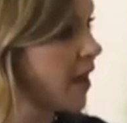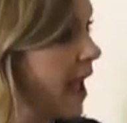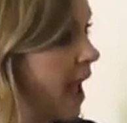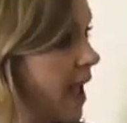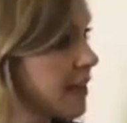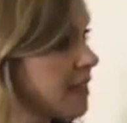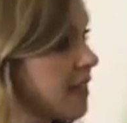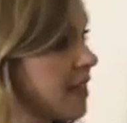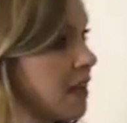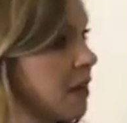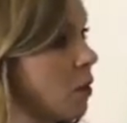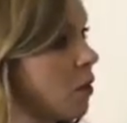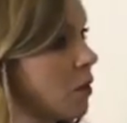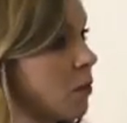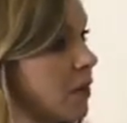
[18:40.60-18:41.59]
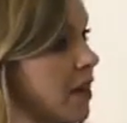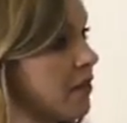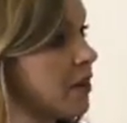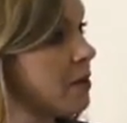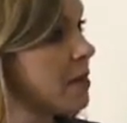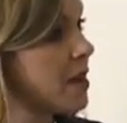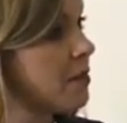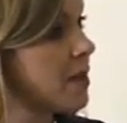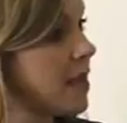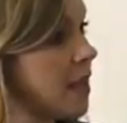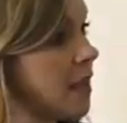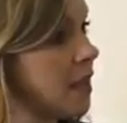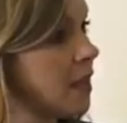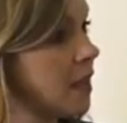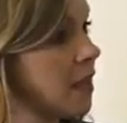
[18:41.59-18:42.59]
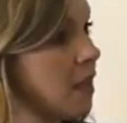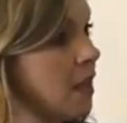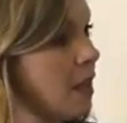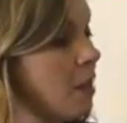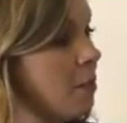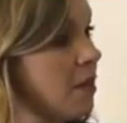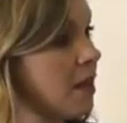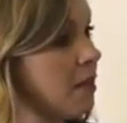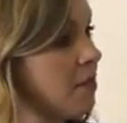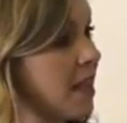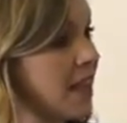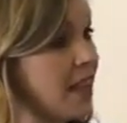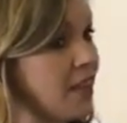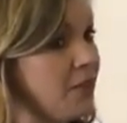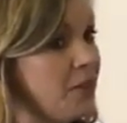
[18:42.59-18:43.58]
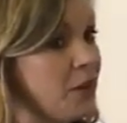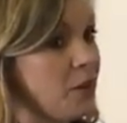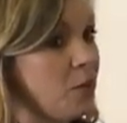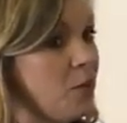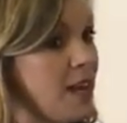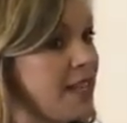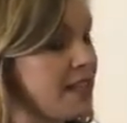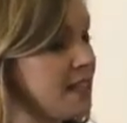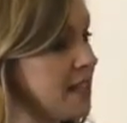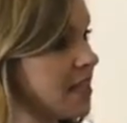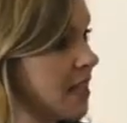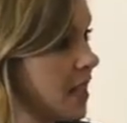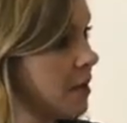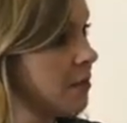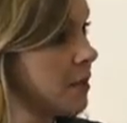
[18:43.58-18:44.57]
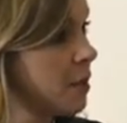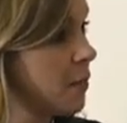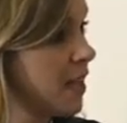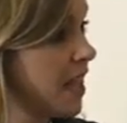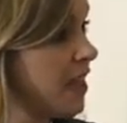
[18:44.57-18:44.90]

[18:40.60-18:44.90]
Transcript: acting or whatever it may be. But I'm like, if you're wasting time doing